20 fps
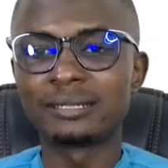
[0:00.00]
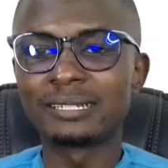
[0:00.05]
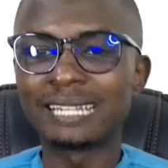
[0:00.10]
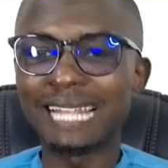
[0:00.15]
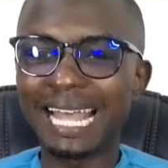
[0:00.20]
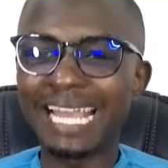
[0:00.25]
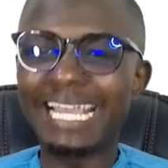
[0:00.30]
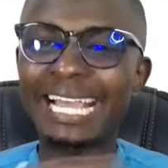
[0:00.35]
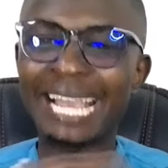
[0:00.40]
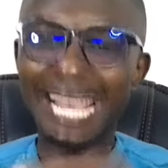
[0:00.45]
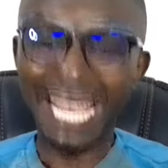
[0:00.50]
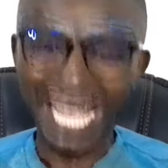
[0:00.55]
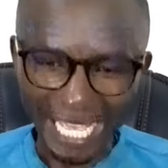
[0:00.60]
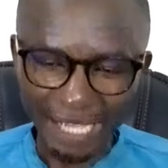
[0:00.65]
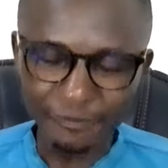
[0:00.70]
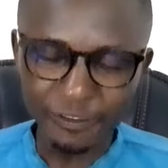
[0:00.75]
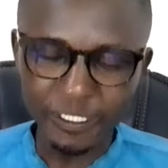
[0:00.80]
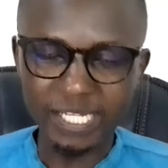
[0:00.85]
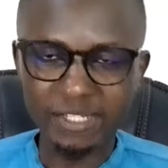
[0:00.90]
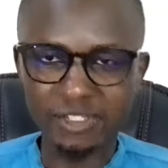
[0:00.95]
like
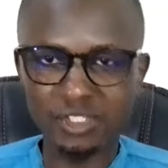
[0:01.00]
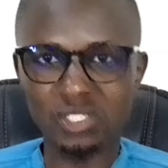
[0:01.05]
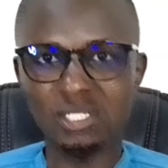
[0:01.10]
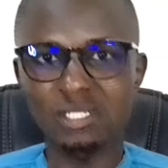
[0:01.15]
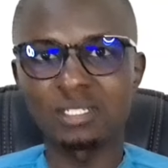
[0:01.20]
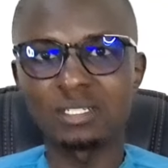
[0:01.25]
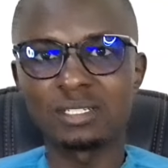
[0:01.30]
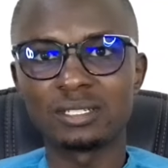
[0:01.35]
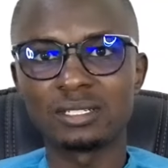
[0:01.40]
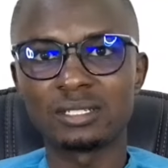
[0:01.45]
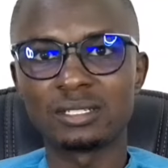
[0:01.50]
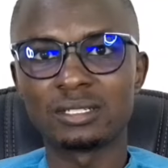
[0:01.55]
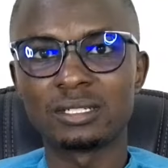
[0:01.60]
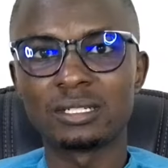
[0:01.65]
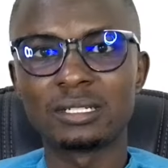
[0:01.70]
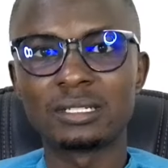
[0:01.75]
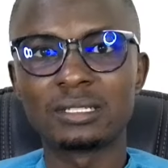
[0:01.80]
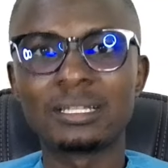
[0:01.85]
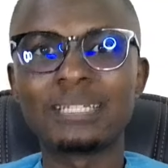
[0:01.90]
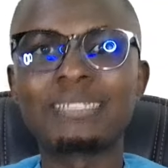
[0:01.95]
evidence
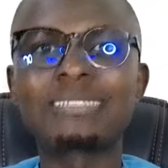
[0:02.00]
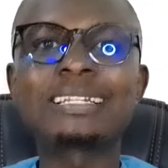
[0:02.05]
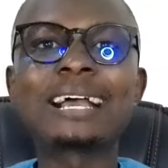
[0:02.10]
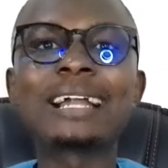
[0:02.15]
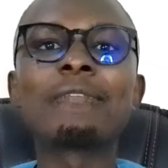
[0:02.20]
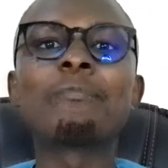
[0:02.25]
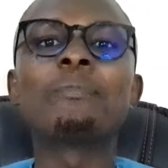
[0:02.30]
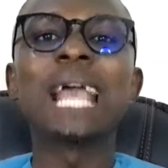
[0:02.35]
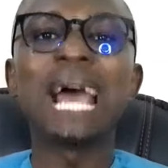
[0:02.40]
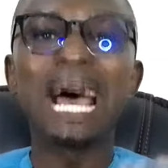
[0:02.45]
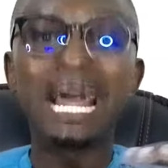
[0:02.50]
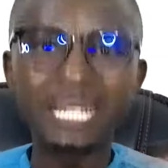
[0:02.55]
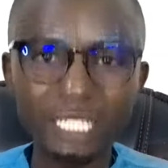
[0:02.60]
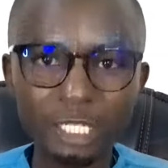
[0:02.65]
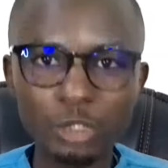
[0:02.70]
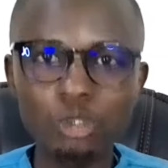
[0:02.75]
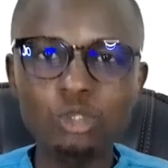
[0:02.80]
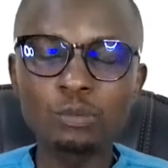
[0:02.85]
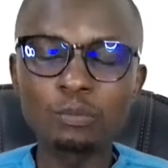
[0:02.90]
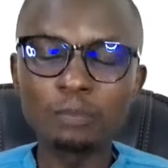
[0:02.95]
that can be
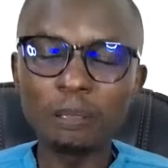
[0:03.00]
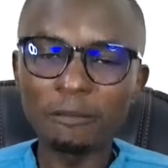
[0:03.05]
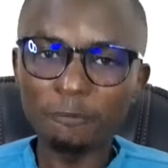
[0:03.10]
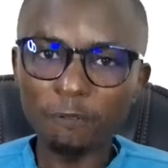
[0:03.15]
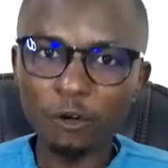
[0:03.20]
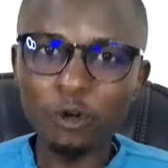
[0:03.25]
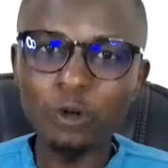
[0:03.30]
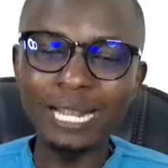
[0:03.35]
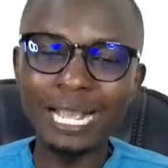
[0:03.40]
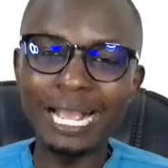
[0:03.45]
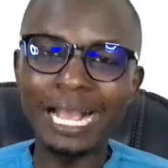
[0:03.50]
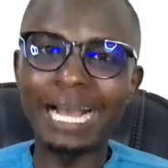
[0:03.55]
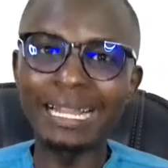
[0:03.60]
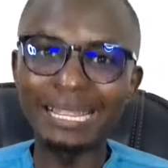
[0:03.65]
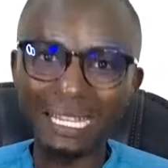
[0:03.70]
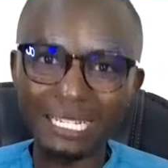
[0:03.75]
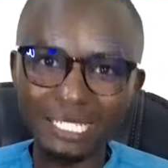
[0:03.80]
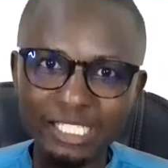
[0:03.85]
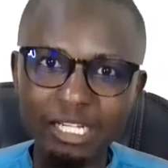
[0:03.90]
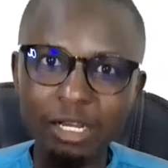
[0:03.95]
adduced before
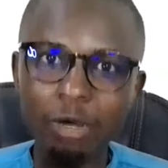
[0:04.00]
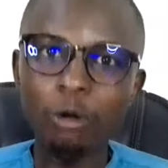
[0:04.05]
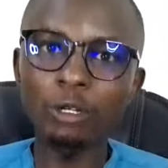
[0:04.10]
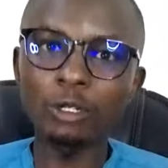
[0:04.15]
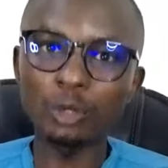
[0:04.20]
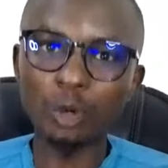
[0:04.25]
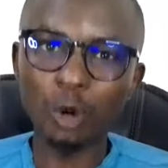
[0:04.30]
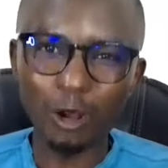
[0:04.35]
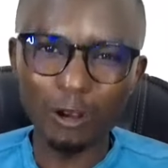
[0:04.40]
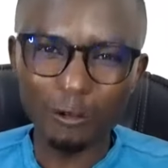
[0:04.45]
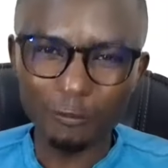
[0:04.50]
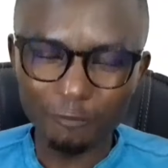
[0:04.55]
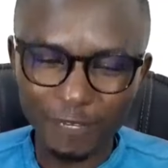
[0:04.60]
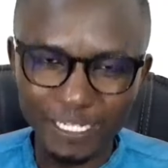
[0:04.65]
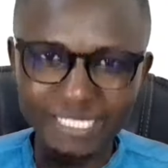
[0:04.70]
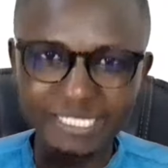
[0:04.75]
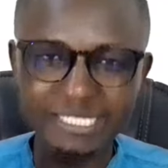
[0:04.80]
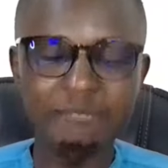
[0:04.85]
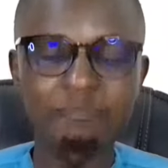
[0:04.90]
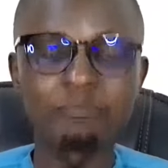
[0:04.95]
Rigathi Gachagua to
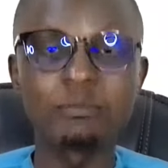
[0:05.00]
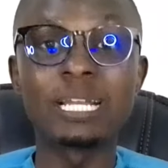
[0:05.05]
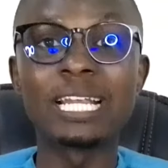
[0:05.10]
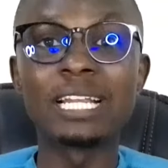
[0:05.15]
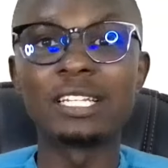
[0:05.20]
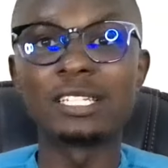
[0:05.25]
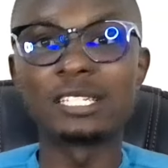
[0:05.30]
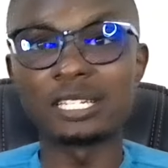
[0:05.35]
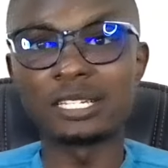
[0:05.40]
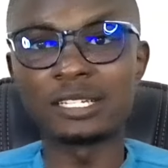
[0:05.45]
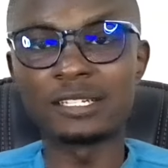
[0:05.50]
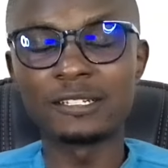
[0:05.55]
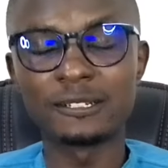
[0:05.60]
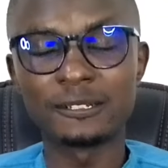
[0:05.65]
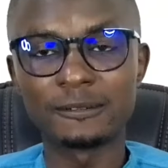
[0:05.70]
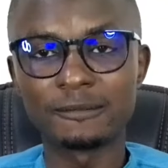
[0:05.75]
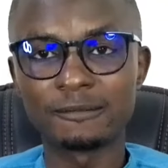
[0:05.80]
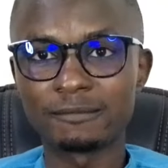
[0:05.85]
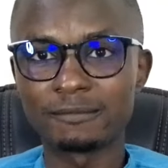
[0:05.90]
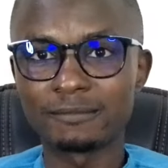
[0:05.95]
convict him guilty.
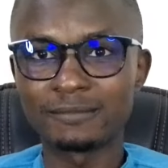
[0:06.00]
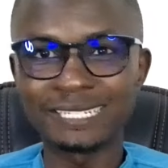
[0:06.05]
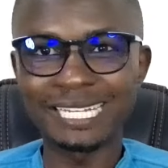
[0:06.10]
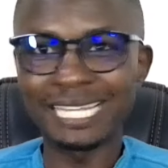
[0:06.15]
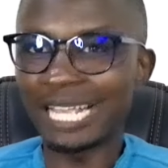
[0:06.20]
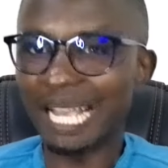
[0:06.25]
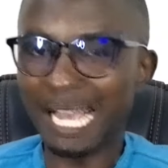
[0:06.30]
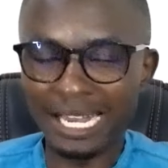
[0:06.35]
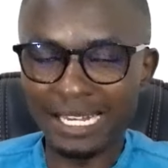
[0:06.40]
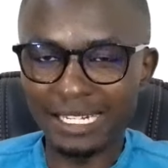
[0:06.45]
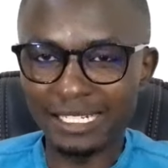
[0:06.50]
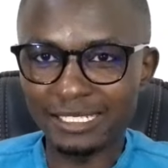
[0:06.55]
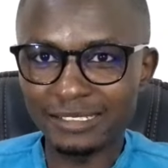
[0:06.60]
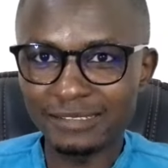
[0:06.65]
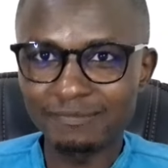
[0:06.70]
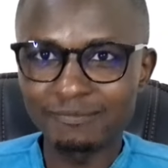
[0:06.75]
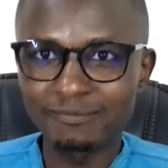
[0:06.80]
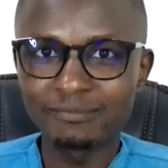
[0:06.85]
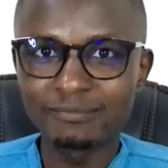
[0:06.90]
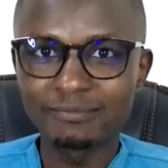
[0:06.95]
I can't
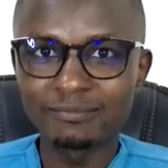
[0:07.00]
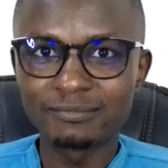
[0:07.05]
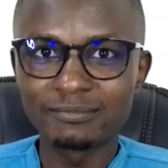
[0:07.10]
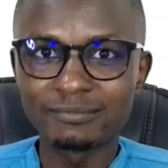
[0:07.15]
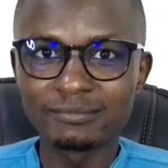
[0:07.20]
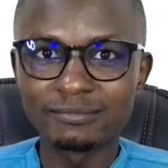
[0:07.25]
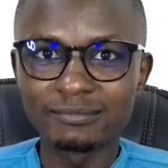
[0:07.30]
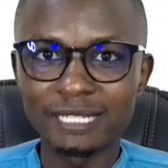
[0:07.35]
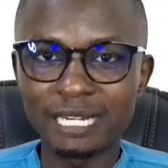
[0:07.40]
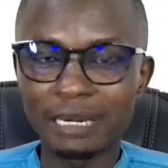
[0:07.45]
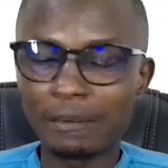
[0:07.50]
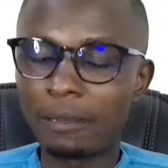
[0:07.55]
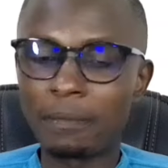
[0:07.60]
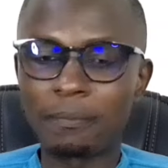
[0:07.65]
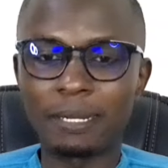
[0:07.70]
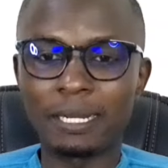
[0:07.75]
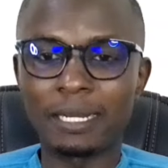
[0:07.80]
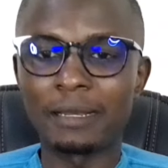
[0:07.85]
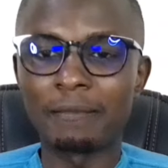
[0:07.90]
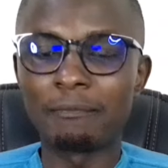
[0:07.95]

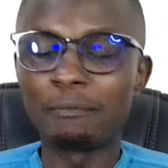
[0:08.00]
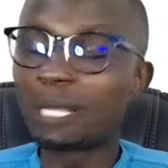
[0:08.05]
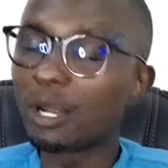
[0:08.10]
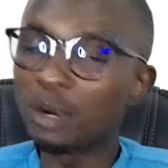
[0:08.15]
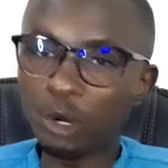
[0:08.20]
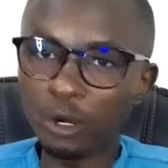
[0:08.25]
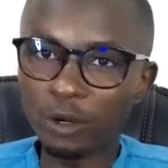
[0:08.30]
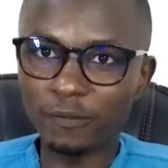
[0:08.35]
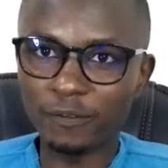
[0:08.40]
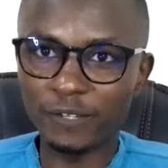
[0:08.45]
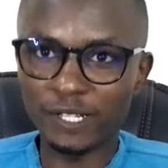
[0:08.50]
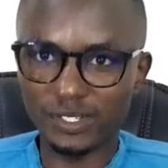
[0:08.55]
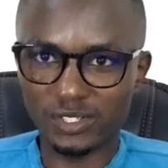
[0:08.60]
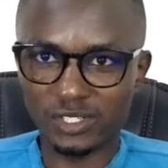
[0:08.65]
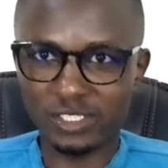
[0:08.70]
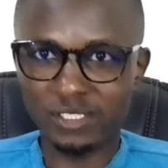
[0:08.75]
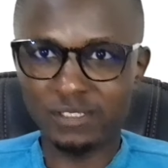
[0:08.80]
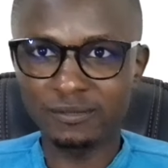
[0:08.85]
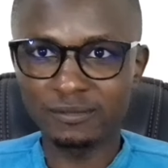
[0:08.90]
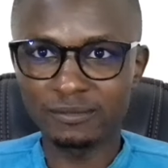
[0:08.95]
remember being
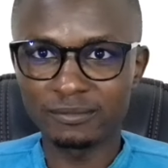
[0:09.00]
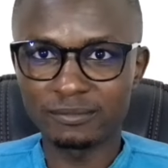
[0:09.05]
convinced.